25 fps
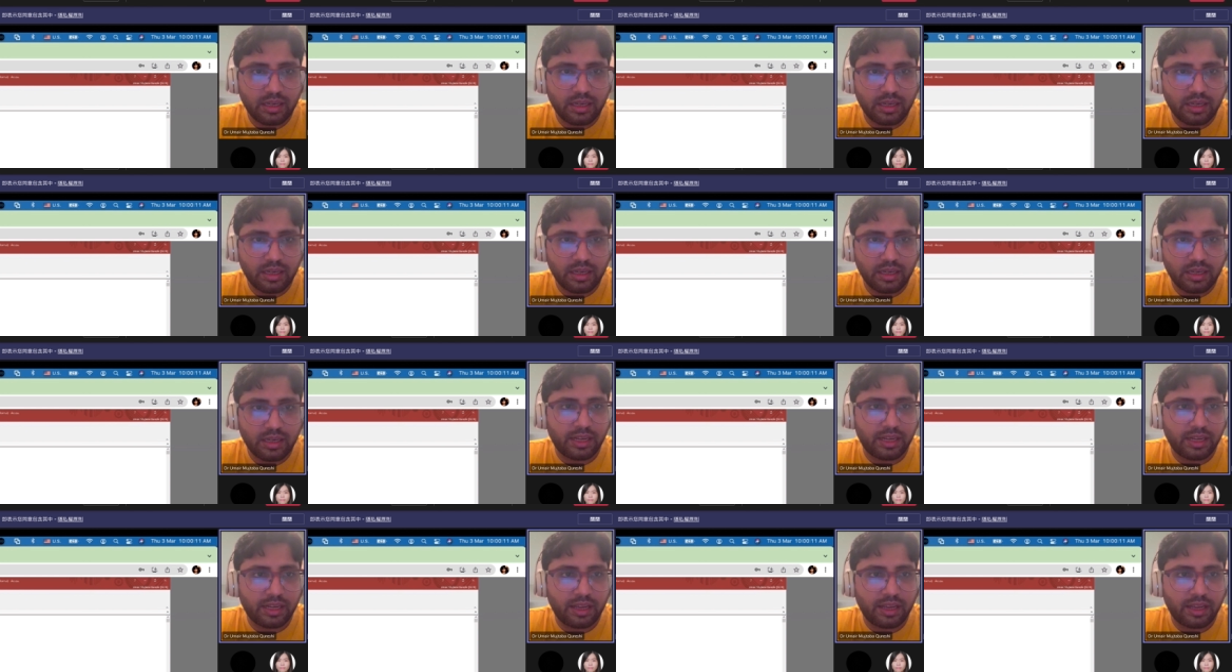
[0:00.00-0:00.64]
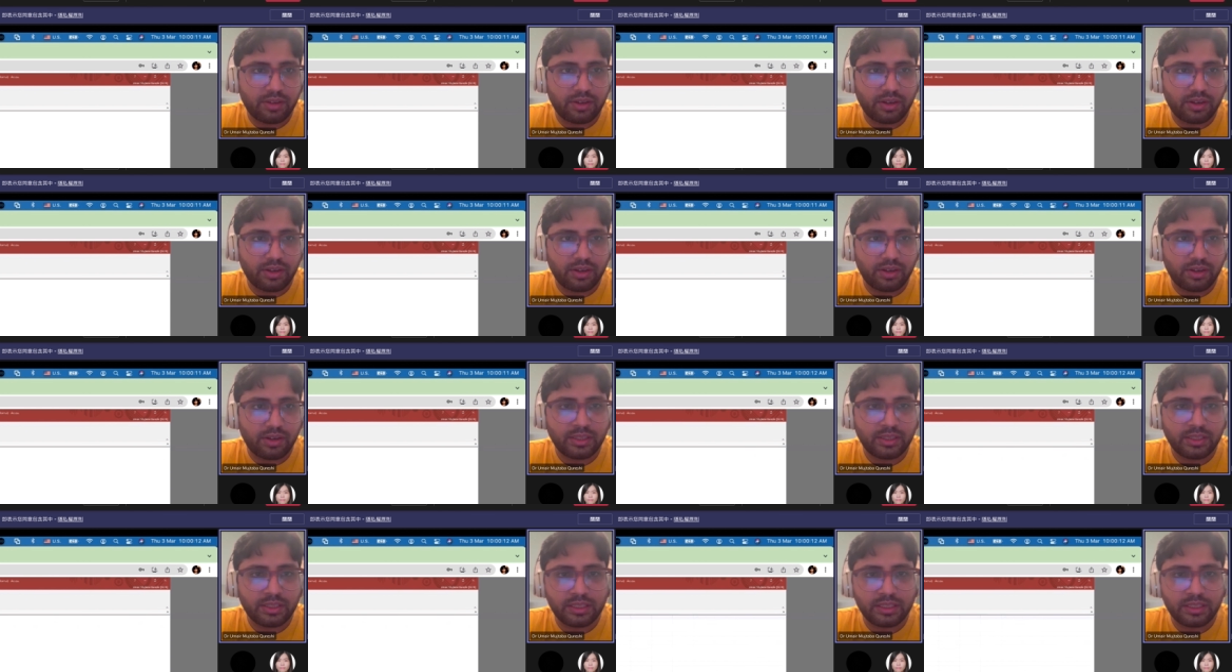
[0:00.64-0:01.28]
and we can
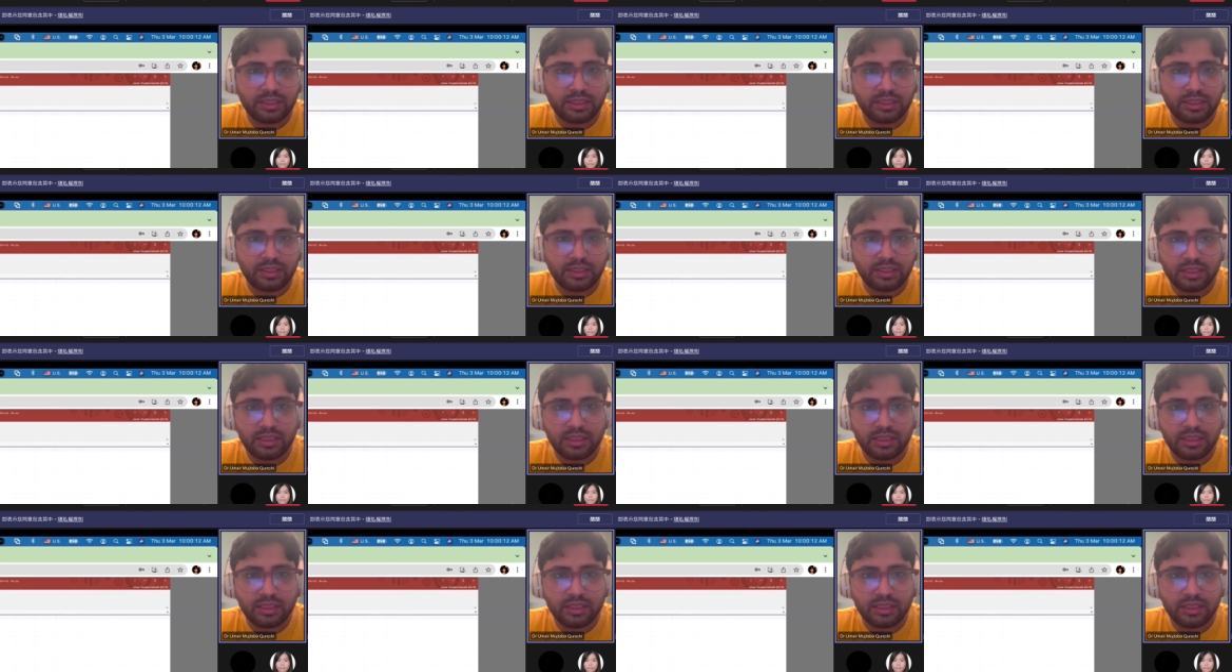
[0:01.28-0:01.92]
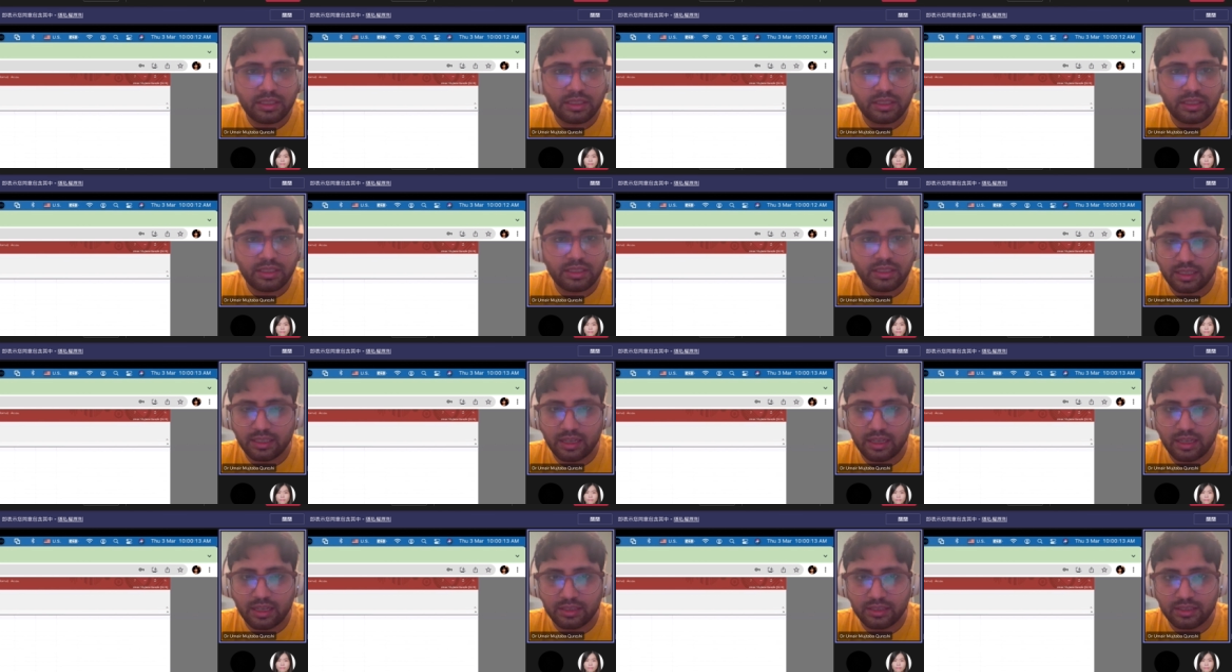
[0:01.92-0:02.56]
have our answers,
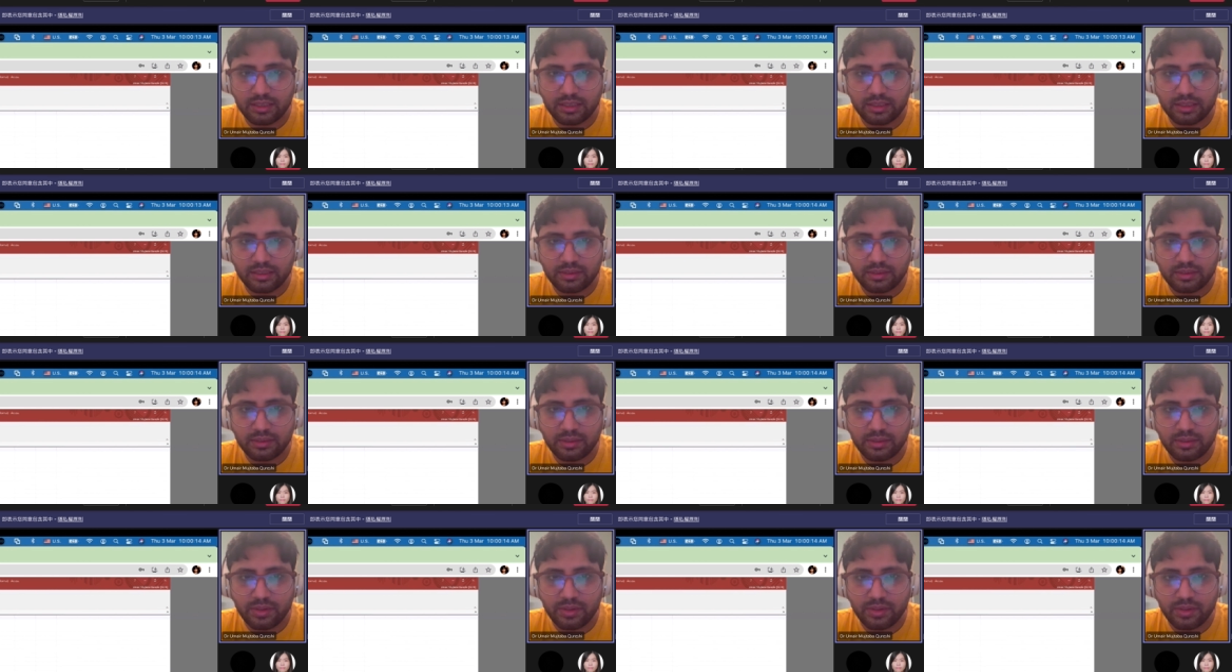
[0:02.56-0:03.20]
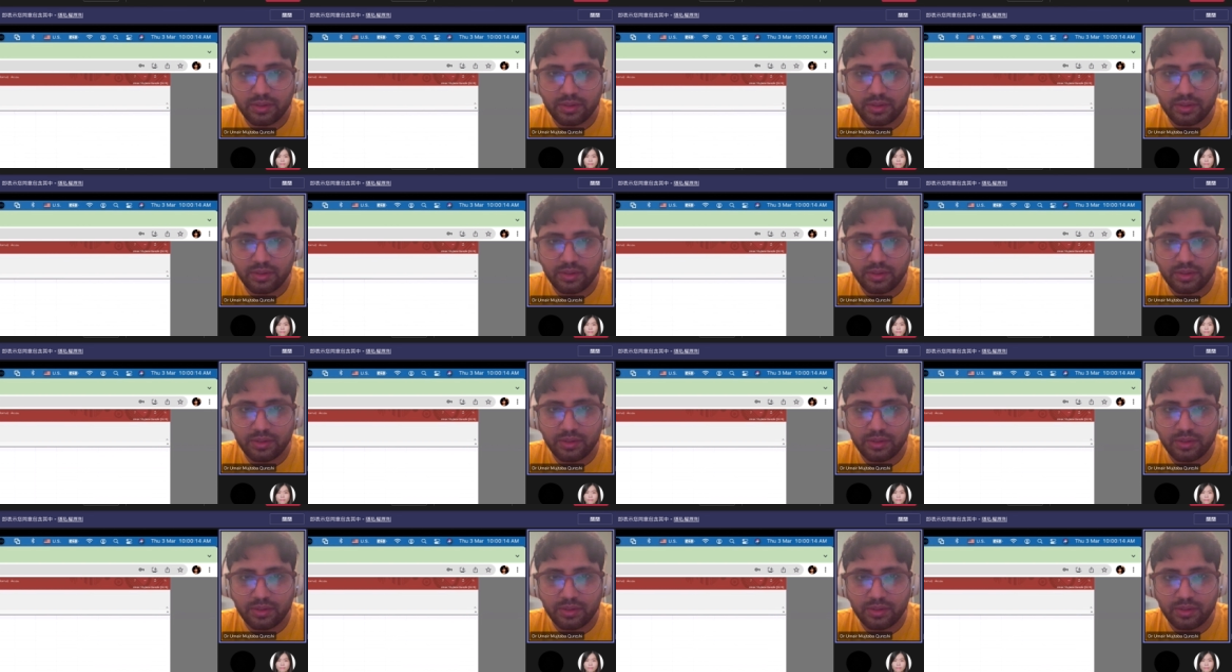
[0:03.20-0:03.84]
and this is the answer,
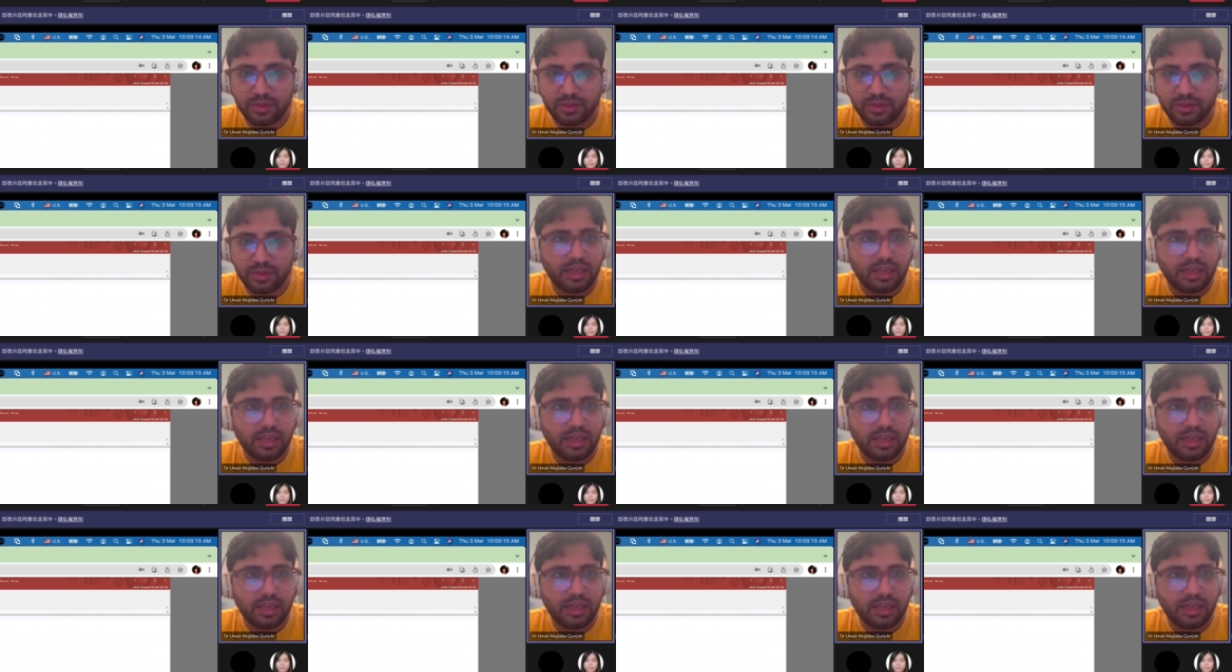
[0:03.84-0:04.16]
right?